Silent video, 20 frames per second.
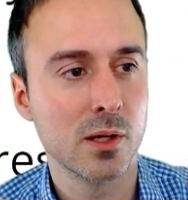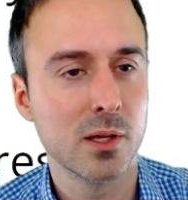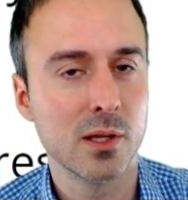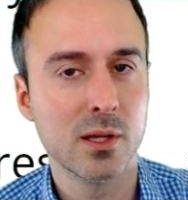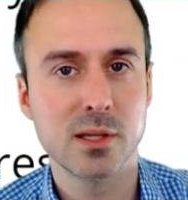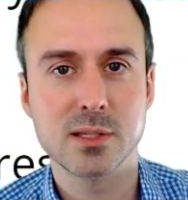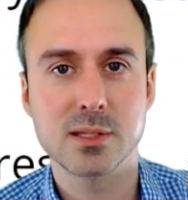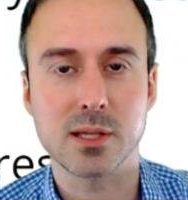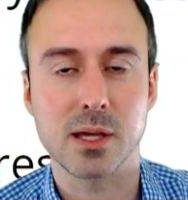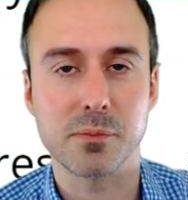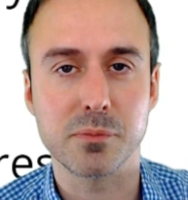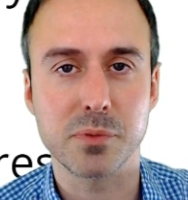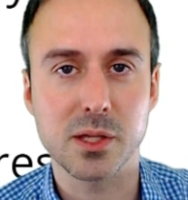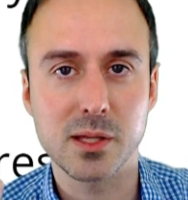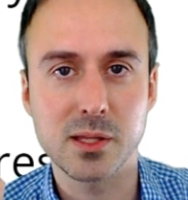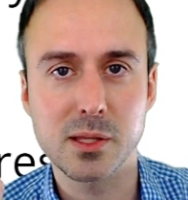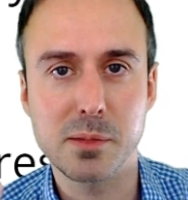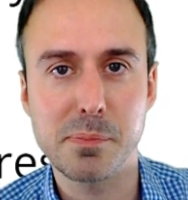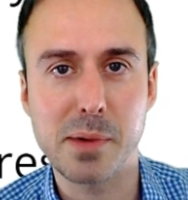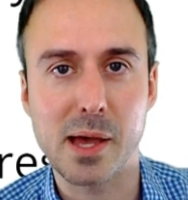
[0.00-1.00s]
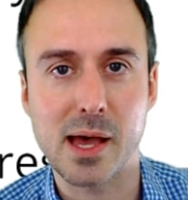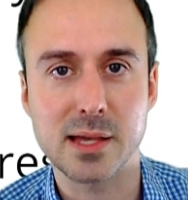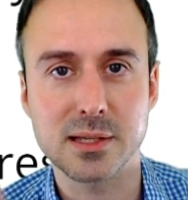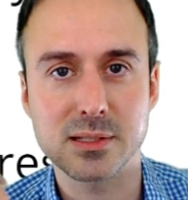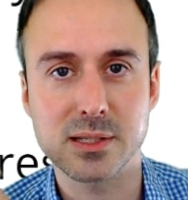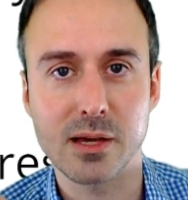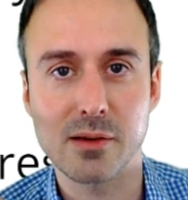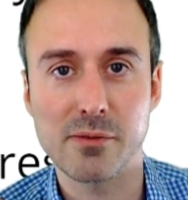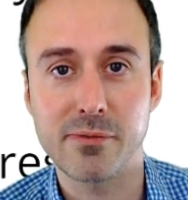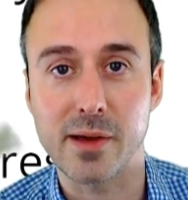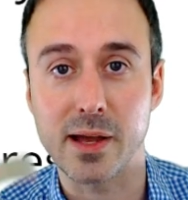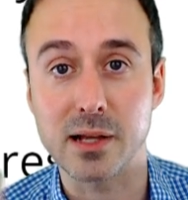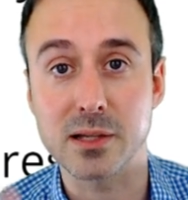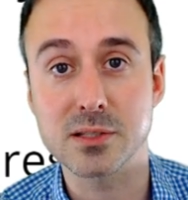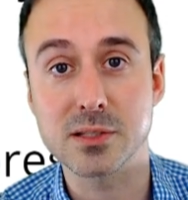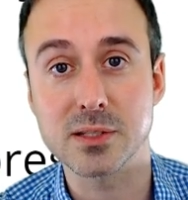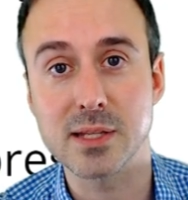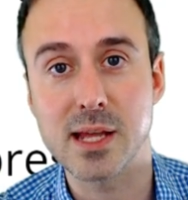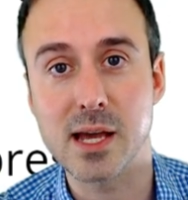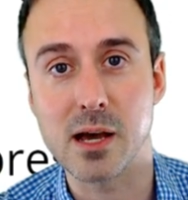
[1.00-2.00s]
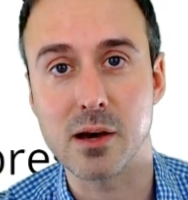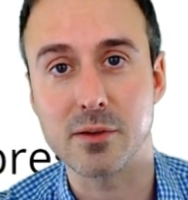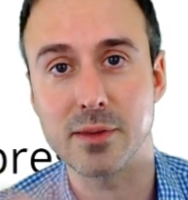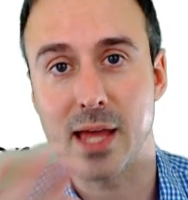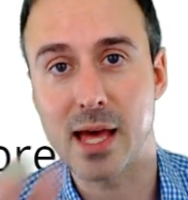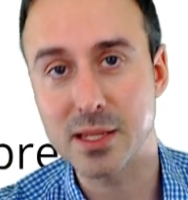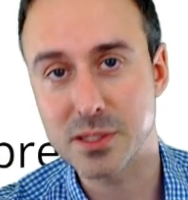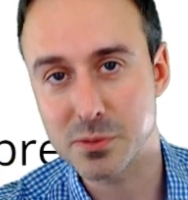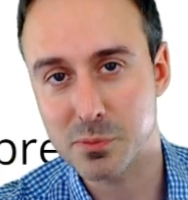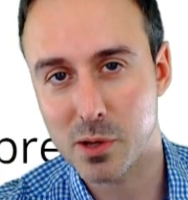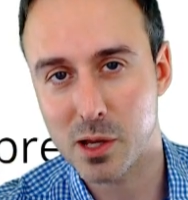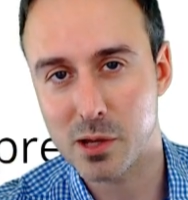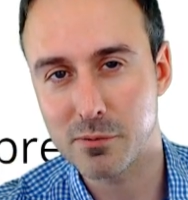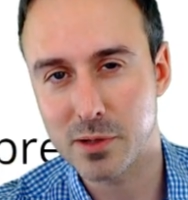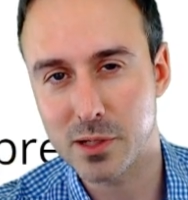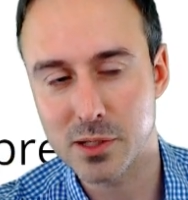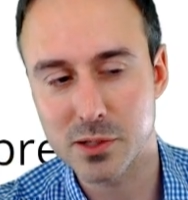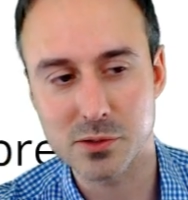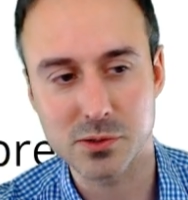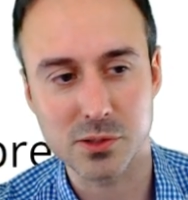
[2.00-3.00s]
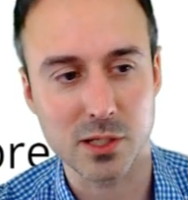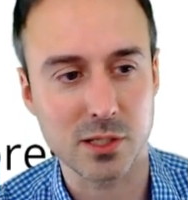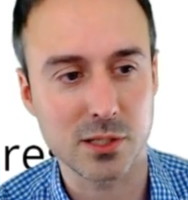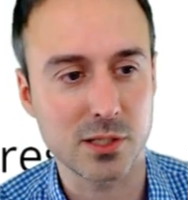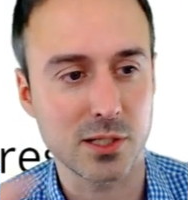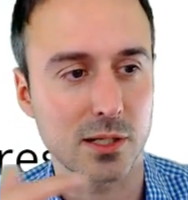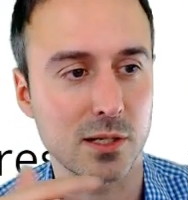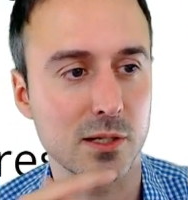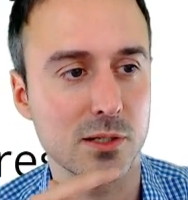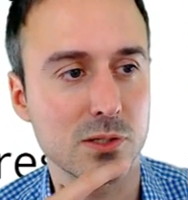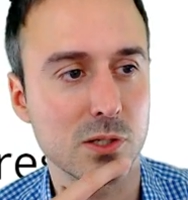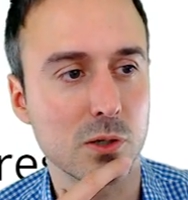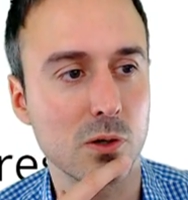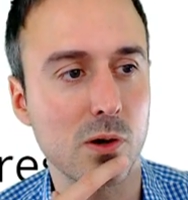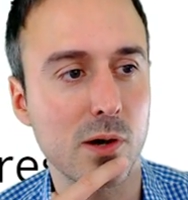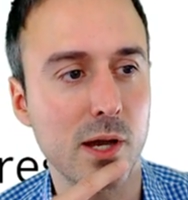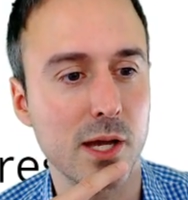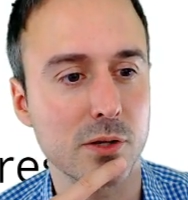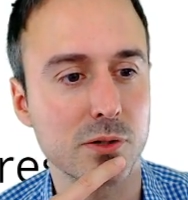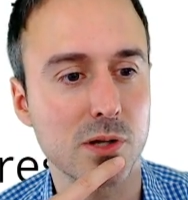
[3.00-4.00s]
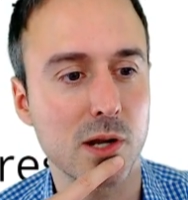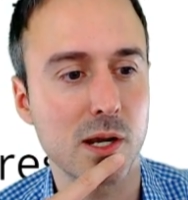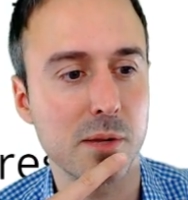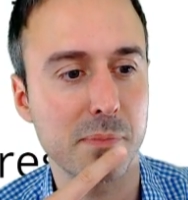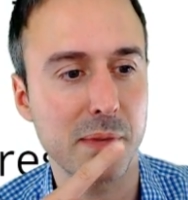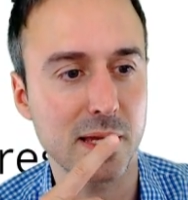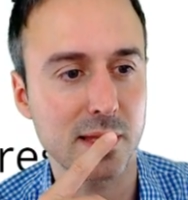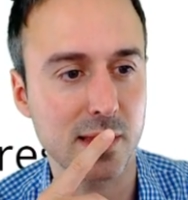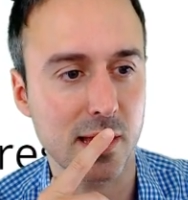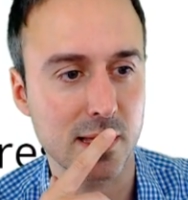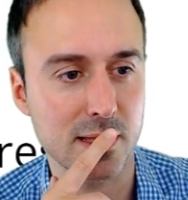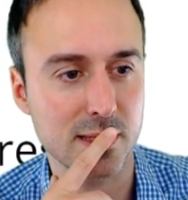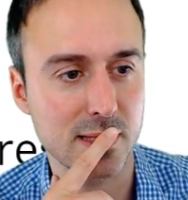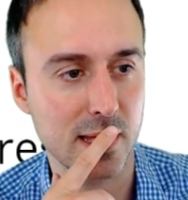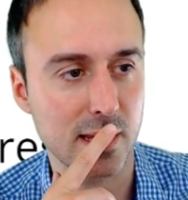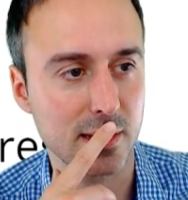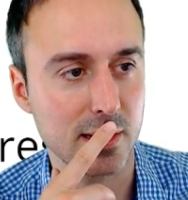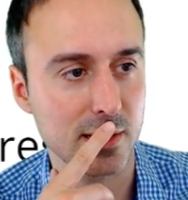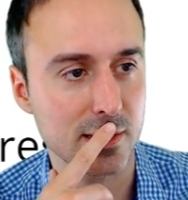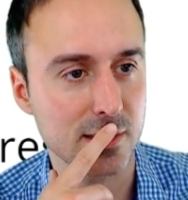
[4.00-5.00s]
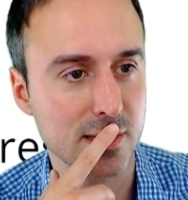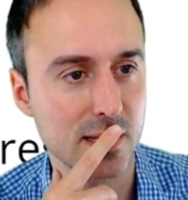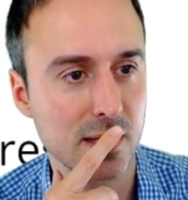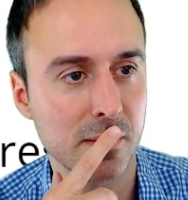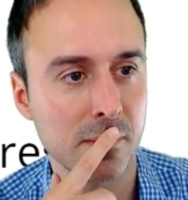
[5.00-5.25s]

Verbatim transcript: Something in the past affects now. That's why we use it, Gina. So go ahead, try to make that sentence.